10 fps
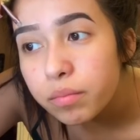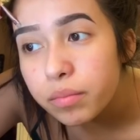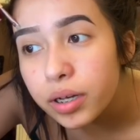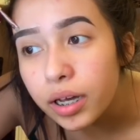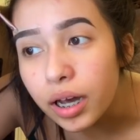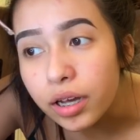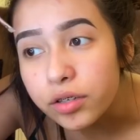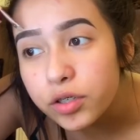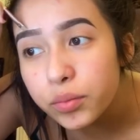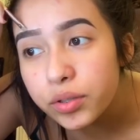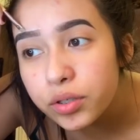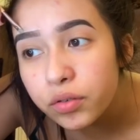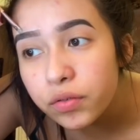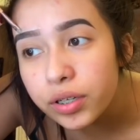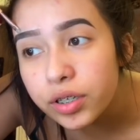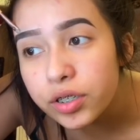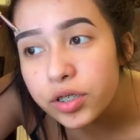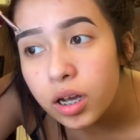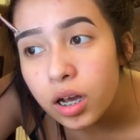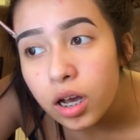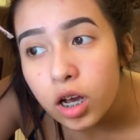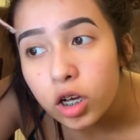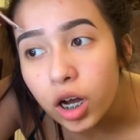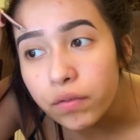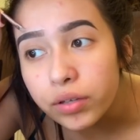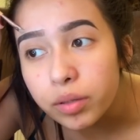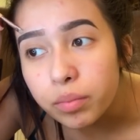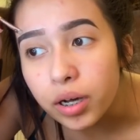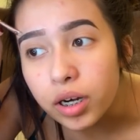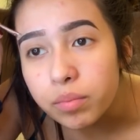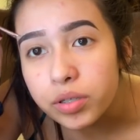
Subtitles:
But yeah, so once you finish carving the bottom,